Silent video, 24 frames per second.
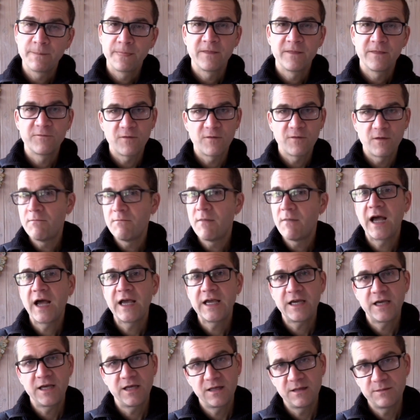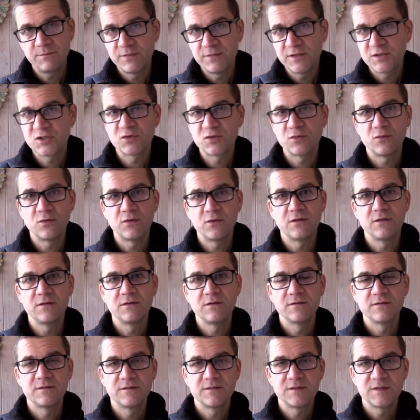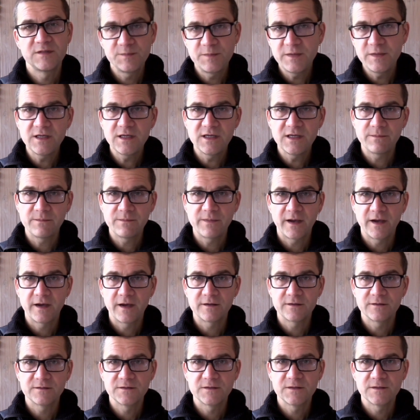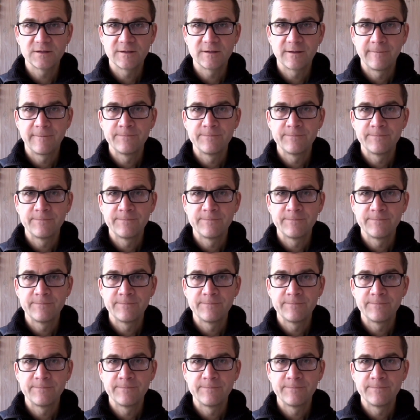from my habitual speaking patterns.